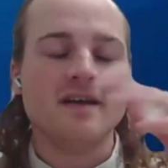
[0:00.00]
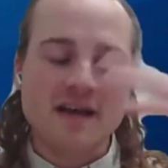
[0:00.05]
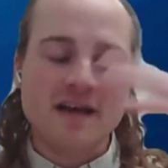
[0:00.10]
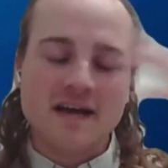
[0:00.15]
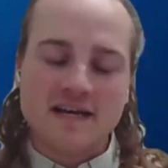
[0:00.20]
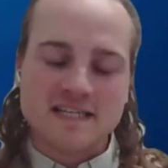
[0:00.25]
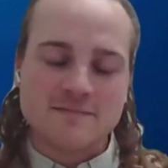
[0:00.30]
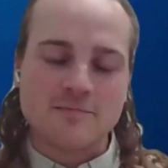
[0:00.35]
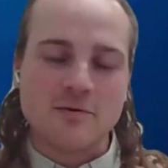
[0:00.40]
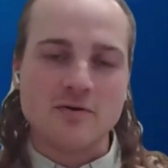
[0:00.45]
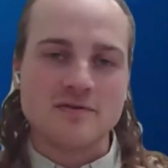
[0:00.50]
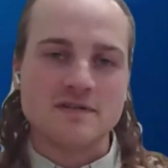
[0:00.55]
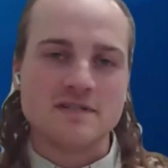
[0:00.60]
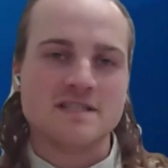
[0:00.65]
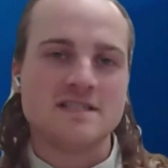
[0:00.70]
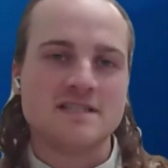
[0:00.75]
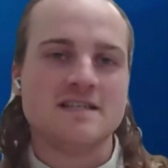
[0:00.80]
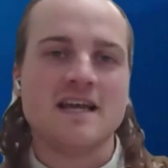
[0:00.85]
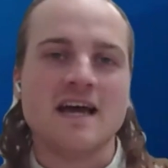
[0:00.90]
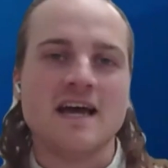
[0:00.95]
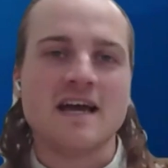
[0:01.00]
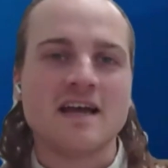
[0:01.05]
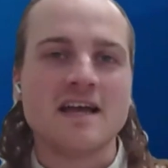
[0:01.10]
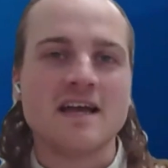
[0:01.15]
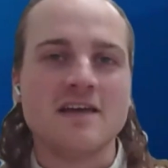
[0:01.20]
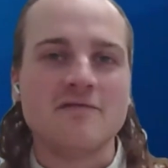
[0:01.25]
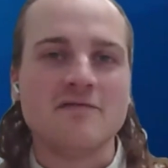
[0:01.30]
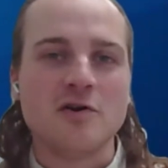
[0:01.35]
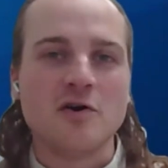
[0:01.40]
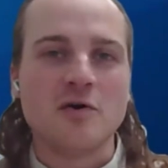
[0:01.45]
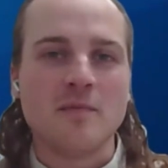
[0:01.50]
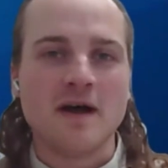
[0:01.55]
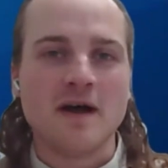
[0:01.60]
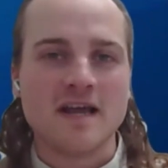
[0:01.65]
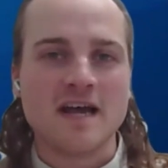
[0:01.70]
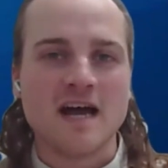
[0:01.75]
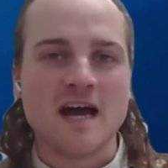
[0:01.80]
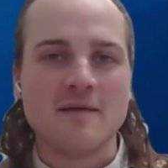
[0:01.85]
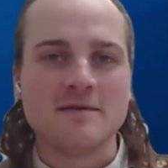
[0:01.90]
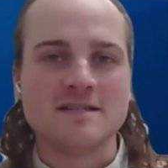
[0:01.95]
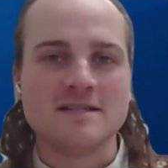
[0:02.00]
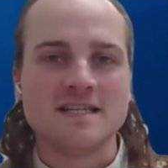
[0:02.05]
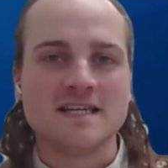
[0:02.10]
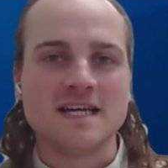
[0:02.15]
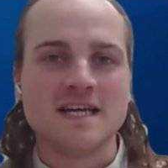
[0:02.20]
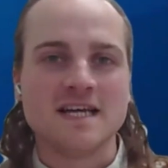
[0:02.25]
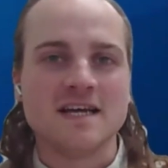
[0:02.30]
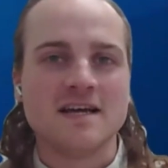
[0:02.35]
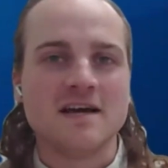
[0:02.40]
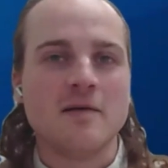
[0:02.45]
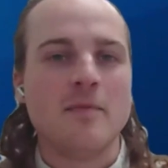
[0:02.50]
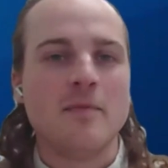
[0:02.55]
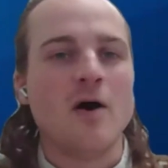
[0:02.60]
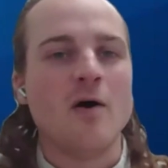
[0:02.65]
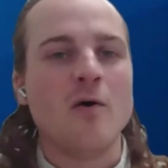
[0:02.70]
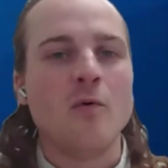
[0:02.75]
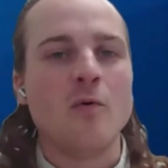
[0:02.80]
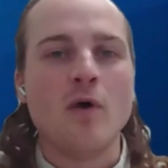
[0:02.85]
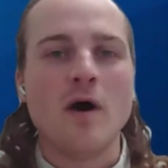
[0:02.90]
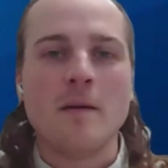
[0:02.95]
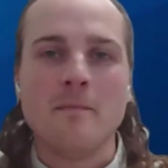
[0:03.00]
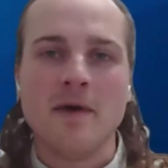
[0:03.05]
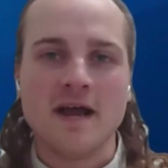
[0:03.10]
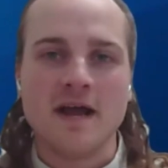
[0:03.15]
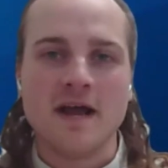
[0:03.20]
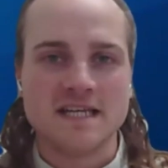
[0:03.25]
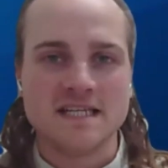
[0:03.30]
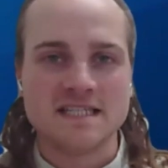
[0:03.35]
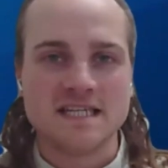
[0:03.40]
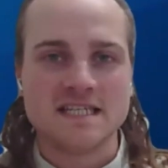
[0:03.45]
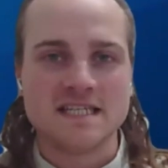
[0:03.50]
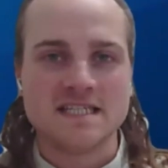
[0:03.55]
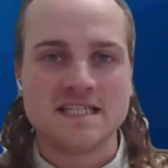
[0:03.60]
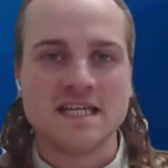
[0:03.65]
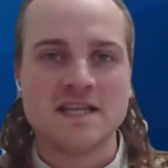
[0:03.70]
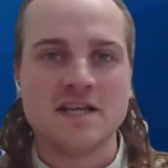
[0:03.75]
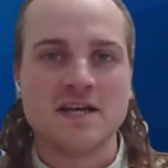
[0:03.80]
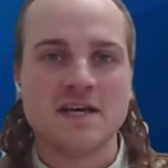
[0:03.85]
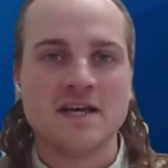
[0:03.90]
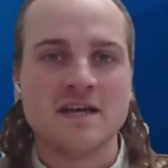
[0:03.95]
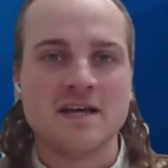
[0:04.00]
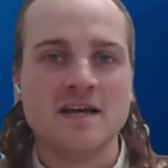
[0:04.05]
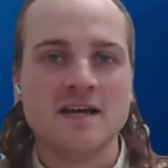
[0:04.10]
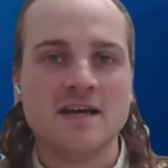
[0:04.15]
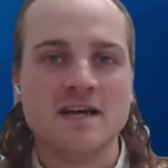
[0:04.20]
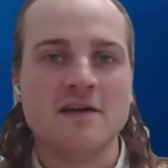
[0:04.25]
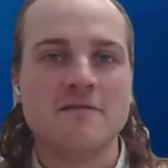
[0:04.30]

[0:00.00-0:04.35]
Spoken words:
but I suppose, yeah, if you don't mind commenting about what might exist in the